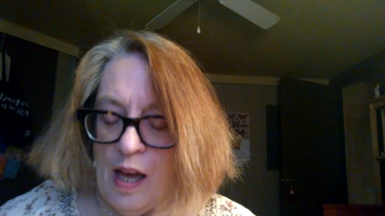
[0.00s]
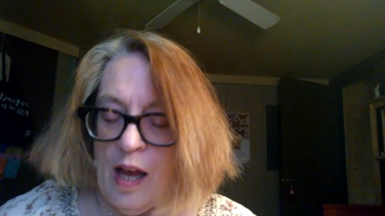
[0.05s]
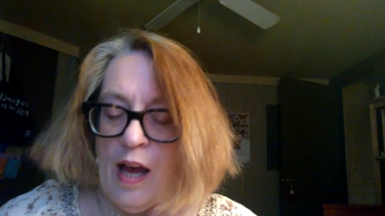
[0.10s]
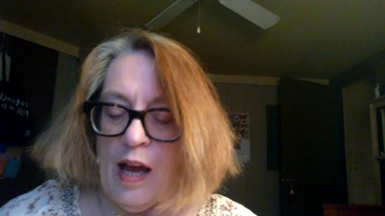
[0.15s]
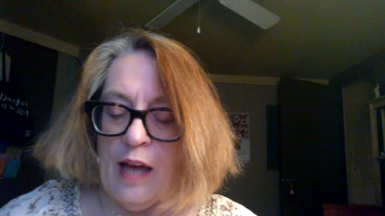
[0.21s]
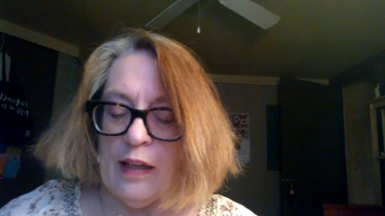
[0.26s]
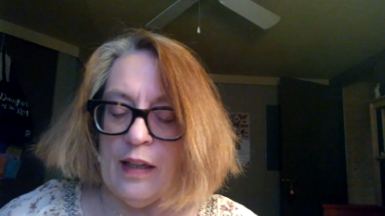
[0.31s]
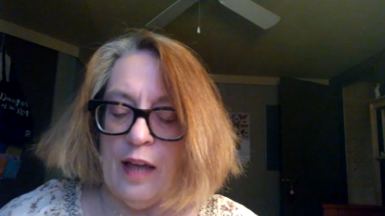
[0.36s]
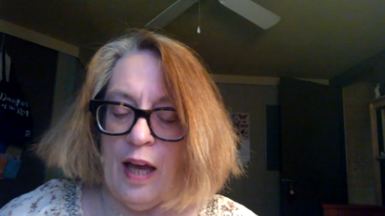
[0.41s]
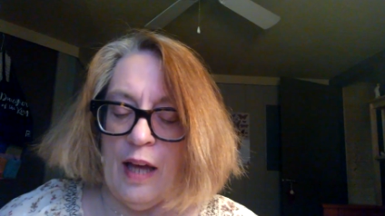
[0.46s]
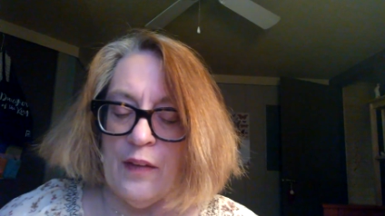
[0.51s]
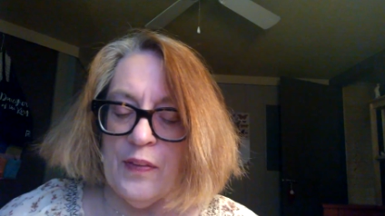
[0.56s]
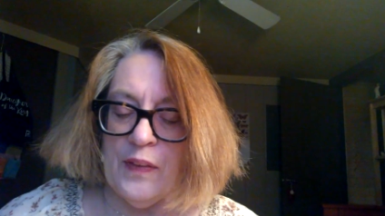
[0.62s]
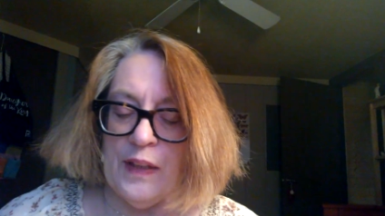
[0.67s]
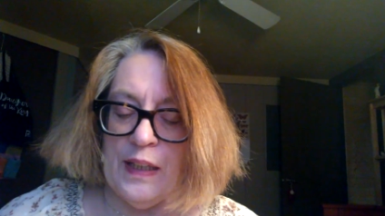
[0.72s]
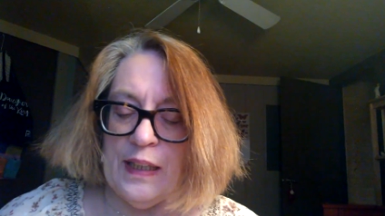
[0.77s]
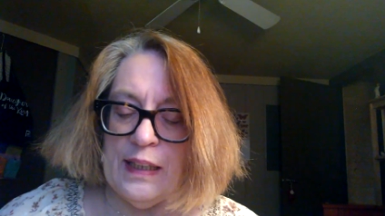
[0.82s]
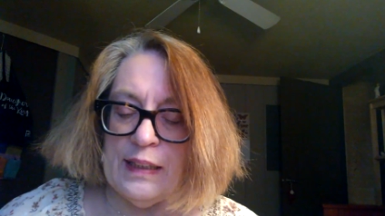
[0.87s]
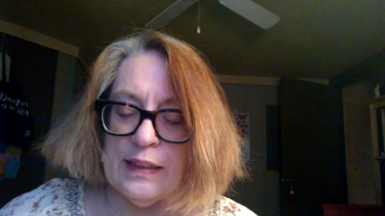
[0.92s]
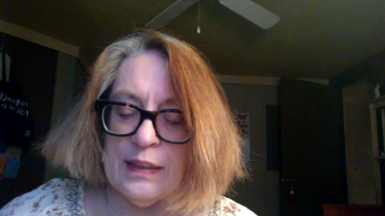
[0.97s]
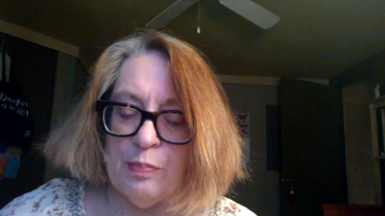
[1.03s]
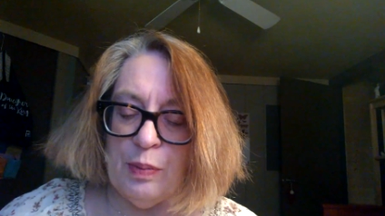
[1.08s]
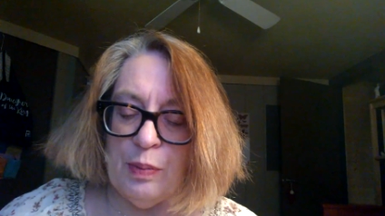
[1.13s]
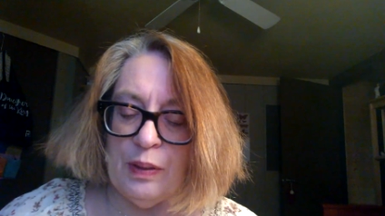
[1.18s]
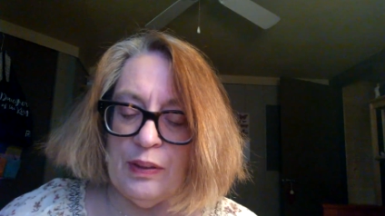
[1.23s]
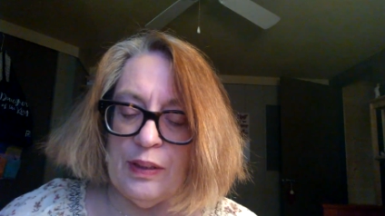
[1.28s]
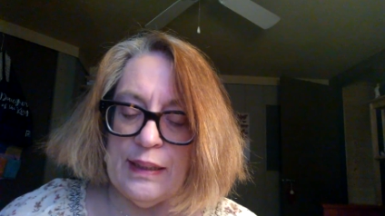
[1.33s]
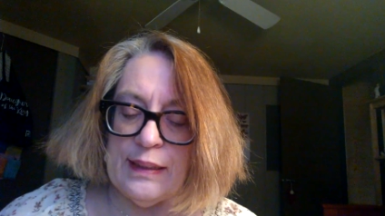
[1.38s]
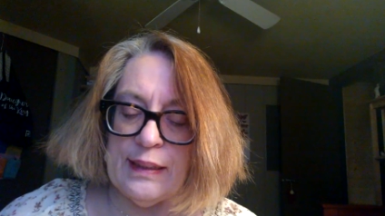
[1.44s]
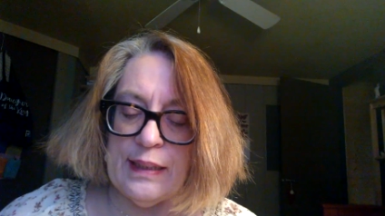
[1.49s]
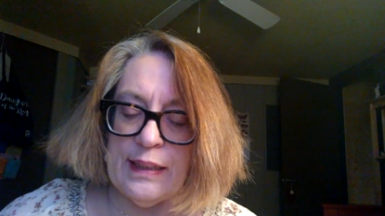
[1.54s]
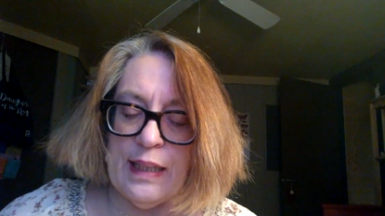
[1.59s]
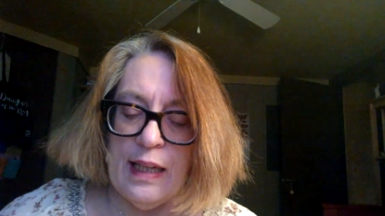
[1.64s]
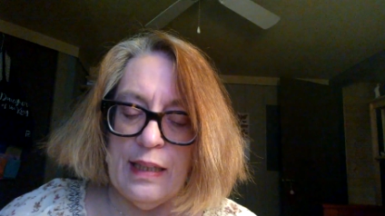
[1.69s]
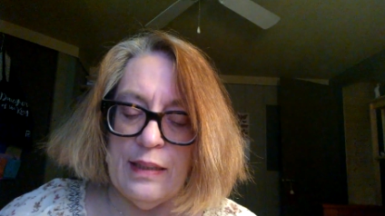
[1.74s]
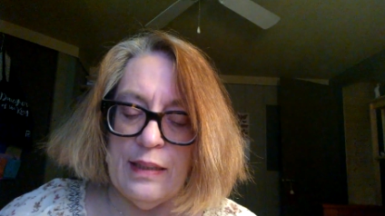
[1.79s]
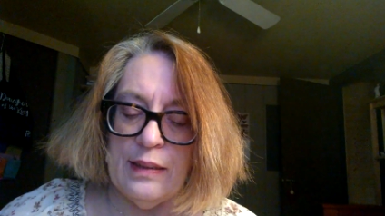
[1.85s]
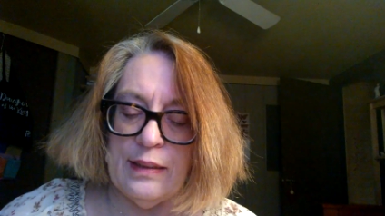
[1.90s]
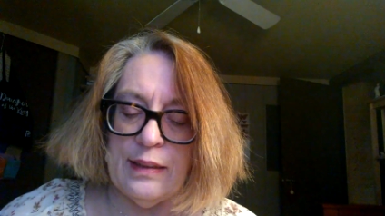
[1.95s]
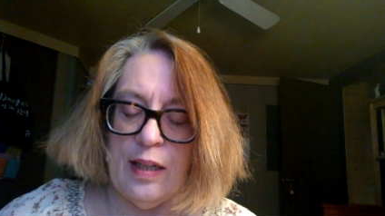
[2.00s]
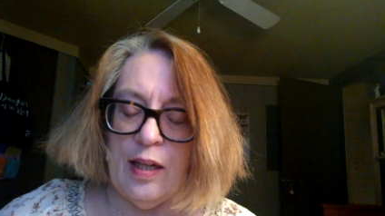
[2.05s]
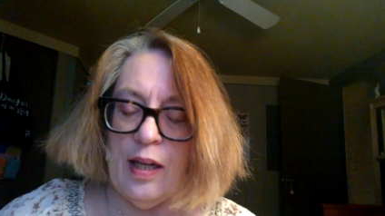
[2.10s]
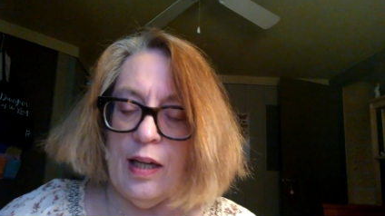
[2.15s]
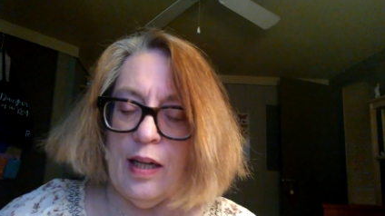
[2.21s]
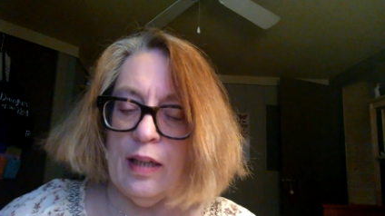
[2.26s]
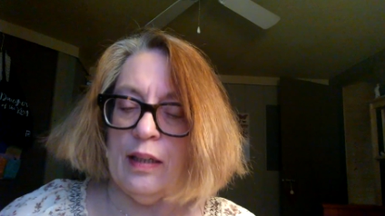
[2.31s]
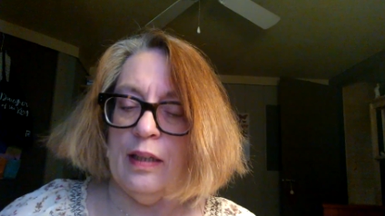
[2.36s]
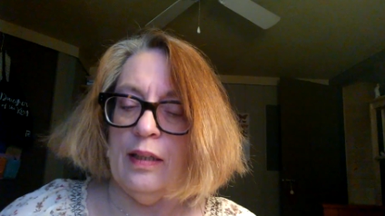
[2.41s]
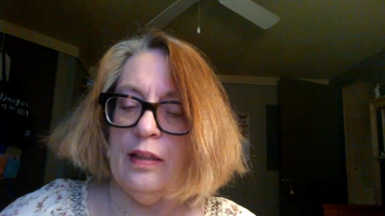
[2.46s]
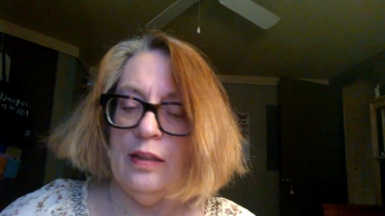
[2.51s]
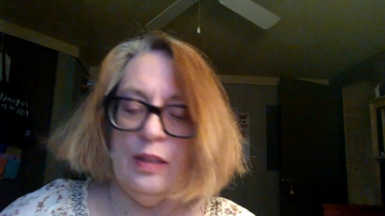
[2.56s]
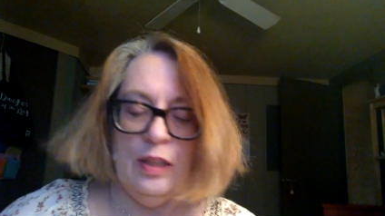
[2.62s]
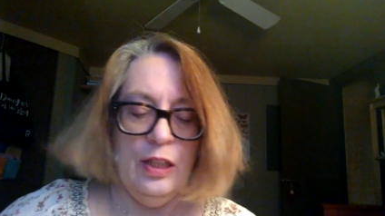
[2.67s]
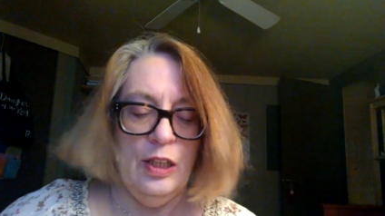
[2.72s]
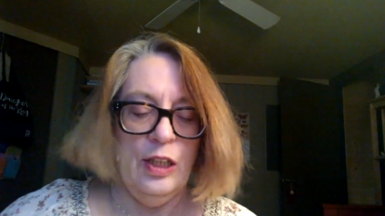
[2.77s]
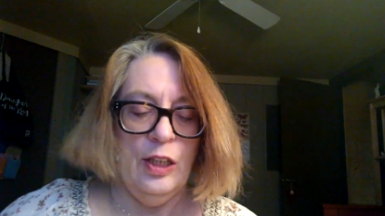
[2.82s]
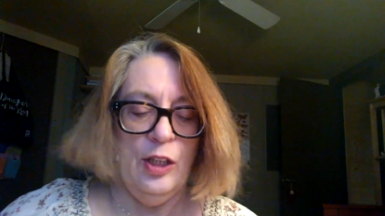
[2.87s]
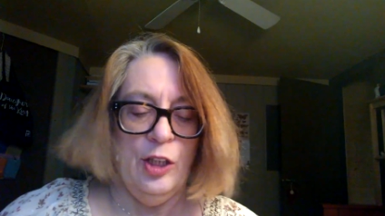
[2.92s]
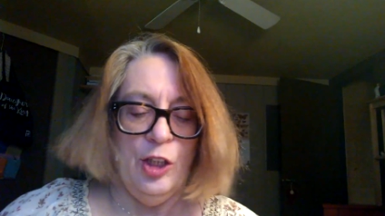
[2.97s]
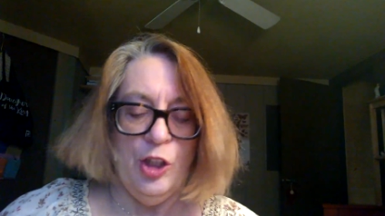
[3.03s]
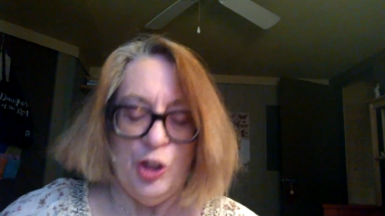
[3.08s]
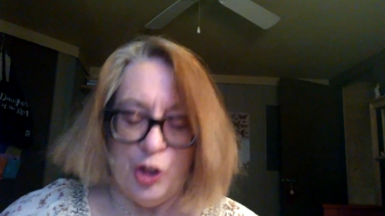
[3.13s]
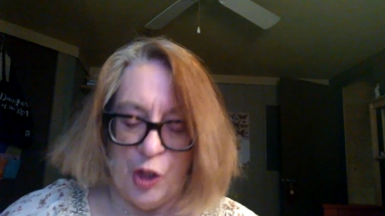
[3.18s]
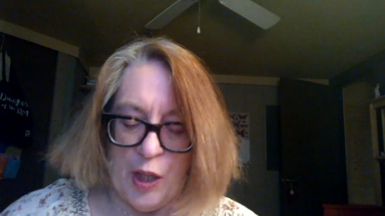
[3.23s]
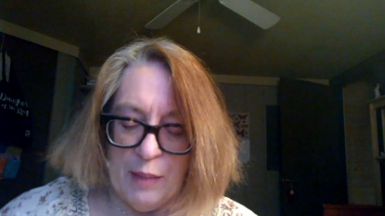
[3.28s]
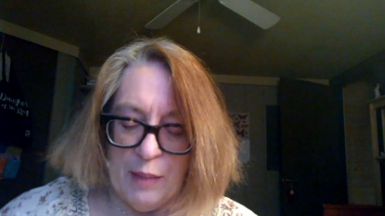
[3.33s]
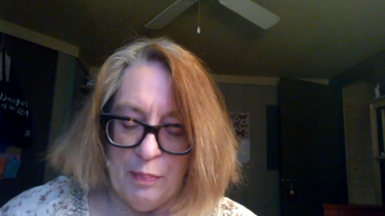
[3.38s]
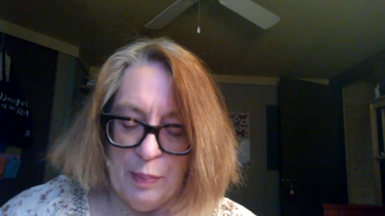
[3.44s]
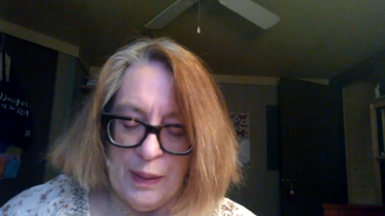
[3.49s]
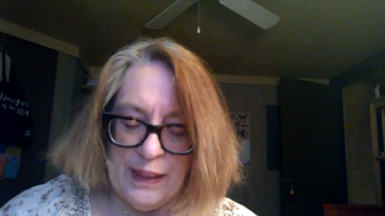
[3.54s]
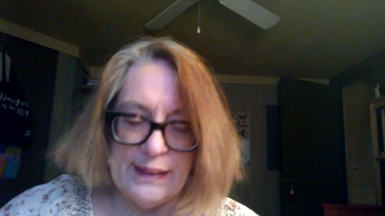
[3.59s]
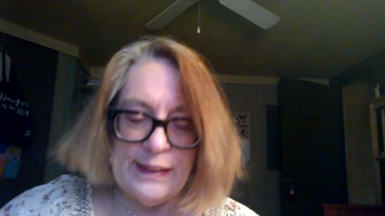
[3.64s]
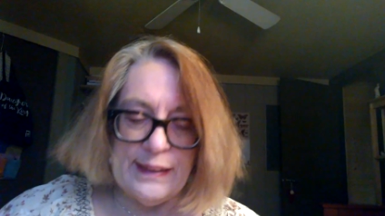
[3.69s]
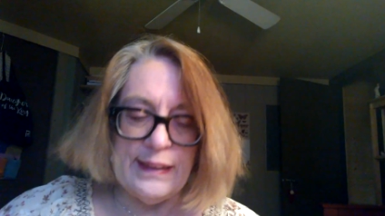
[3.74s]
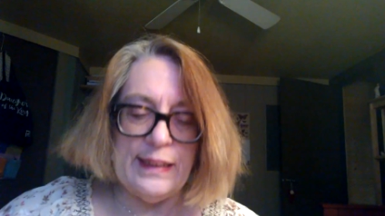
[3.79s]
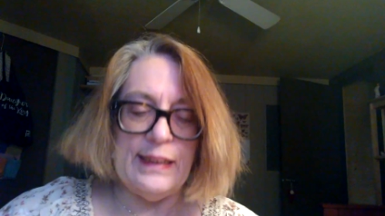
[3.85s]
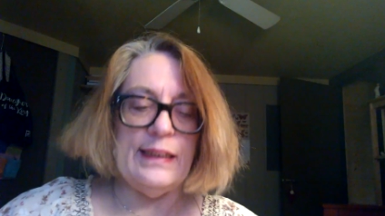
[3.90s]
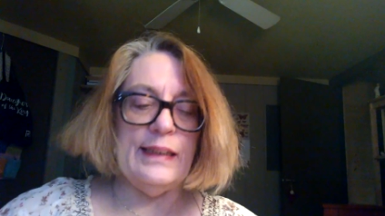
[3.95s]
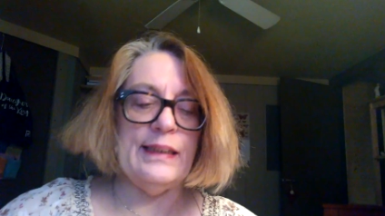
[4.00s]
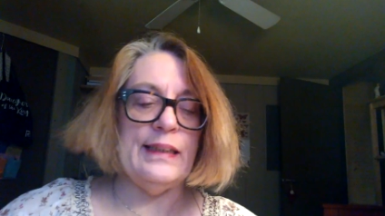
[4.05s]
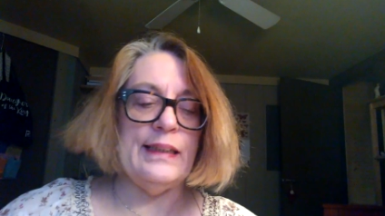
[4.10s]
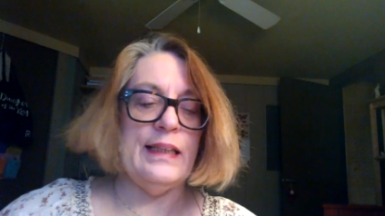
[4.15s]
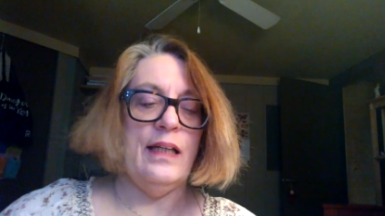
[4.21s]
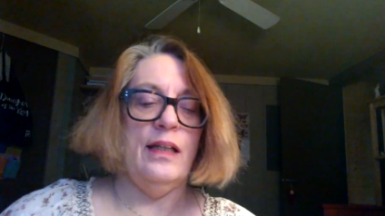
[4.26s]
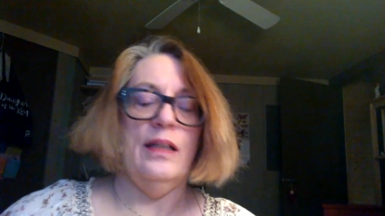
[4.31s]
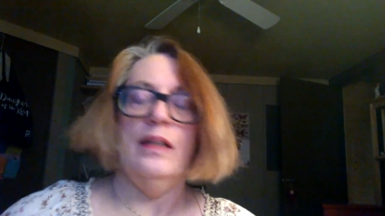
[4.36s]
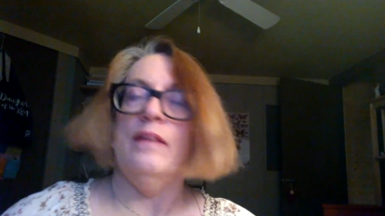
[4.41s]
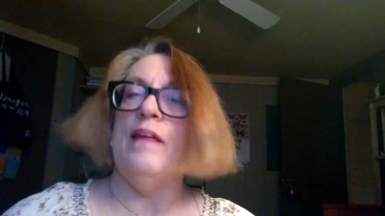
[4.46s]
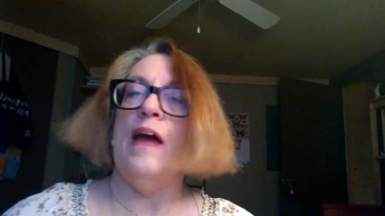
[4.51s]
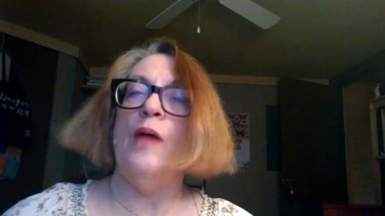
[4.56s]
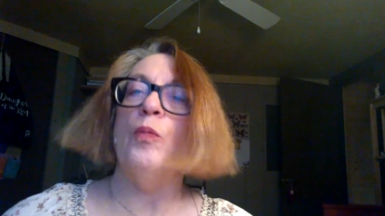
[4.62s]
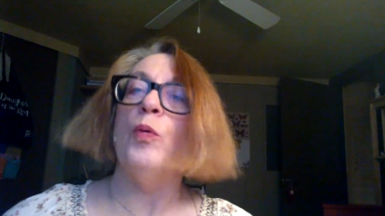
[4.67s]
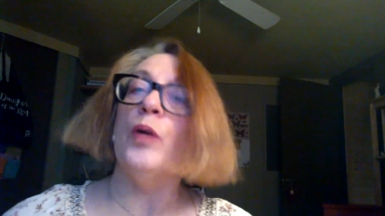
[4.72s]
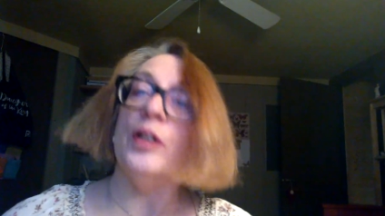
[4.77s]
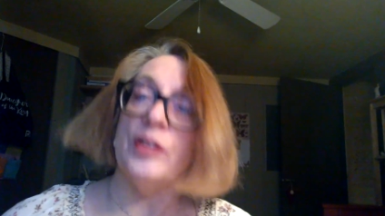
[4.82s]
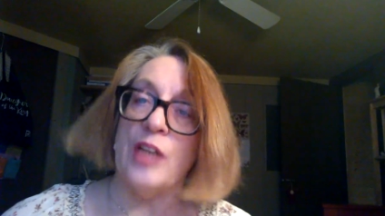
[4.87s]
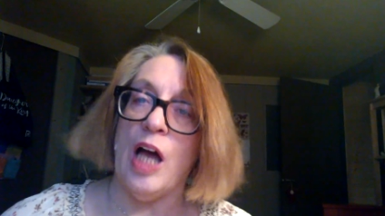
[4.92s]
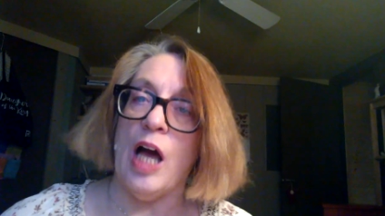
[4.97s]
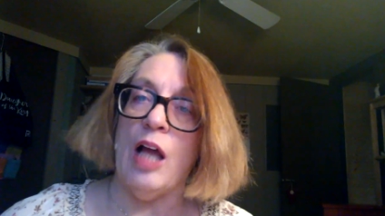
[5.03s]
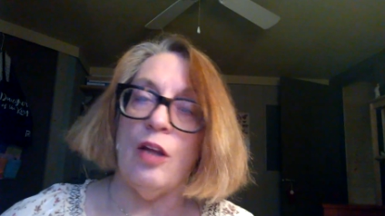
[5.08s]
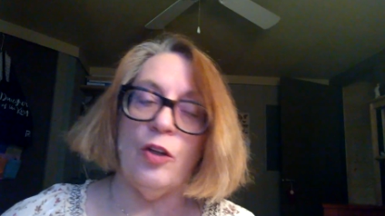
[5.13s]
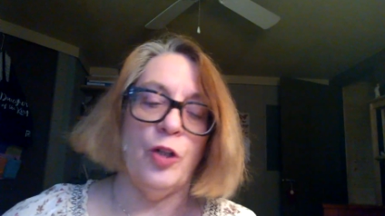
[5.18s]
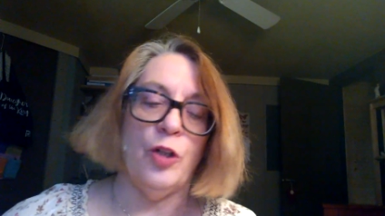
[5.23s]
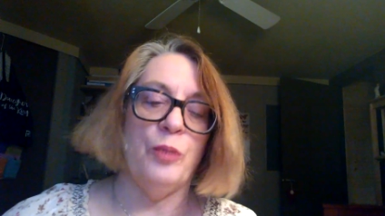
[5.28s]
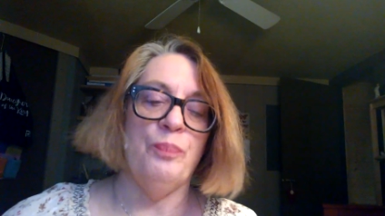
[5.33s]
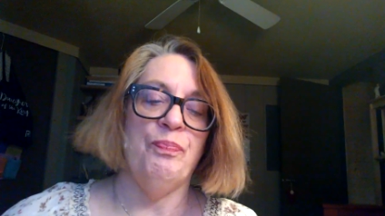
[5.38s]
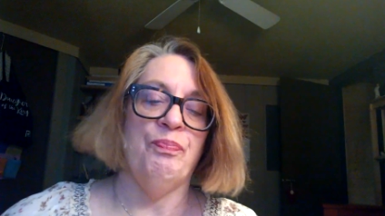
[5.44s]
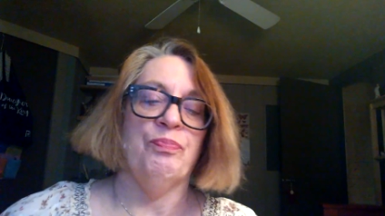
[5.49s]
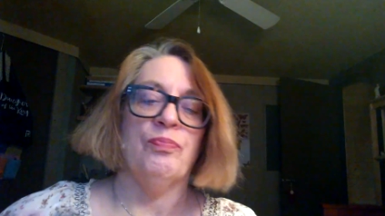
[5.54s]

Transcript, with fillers: I got these Melissa and Doug train pieces. They were a dollar.